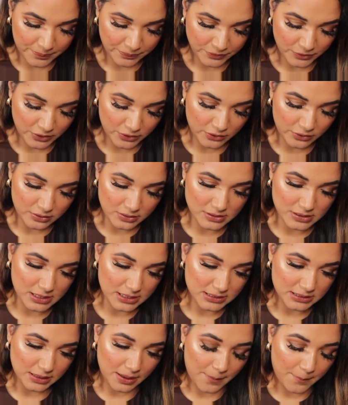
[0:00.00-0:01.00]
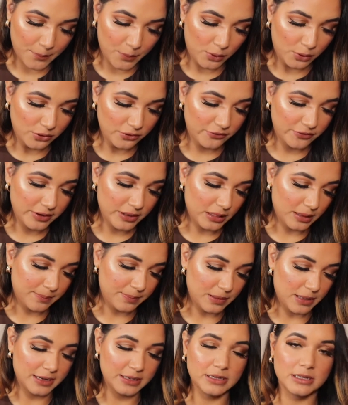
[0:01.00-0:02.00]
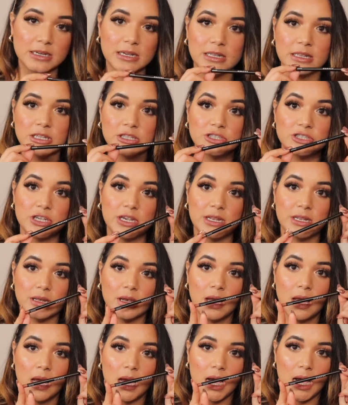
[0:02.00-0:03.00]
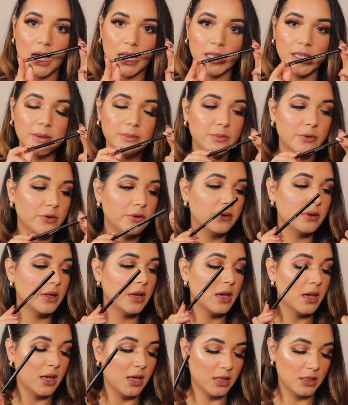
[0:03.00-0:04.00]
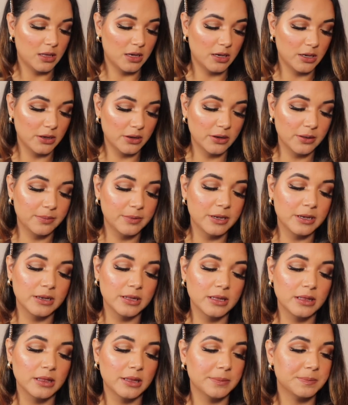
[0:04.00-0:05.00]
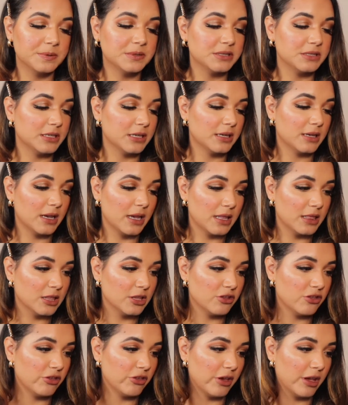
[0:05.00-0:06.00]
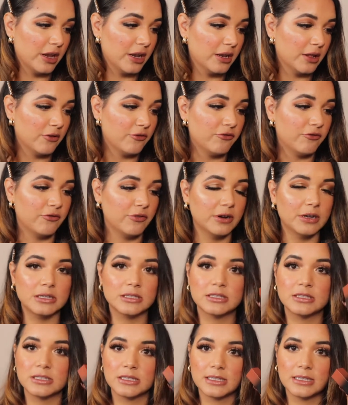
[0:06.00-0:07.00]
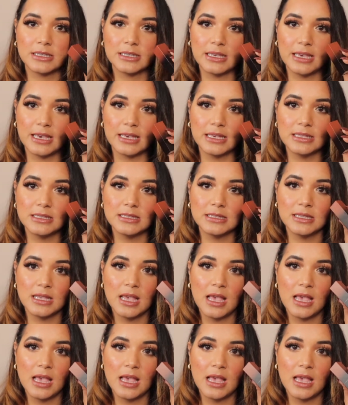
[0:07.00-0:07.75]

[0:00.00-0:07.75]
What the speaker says: use this Morphe lip liner in the shade Honeymoon, the Huda Beauty lipstick in the shade First Kiss,